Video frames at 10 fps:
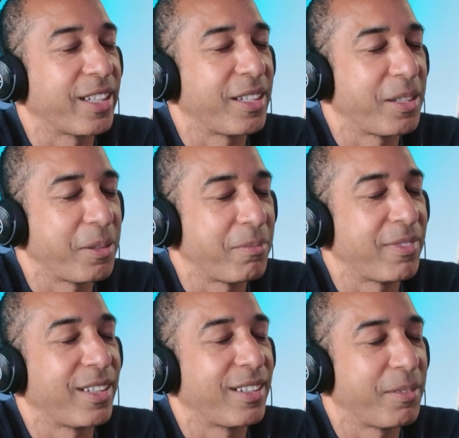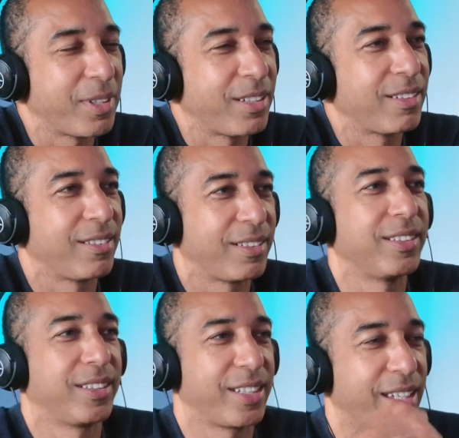I didn't have that mentor
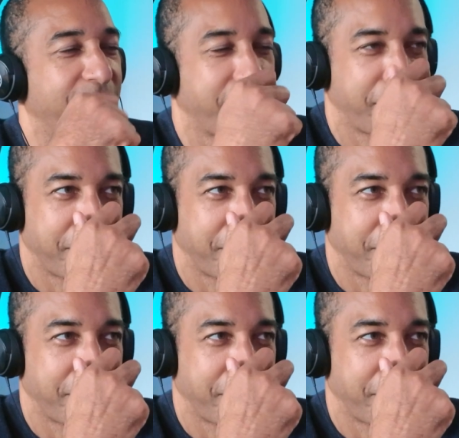there telling me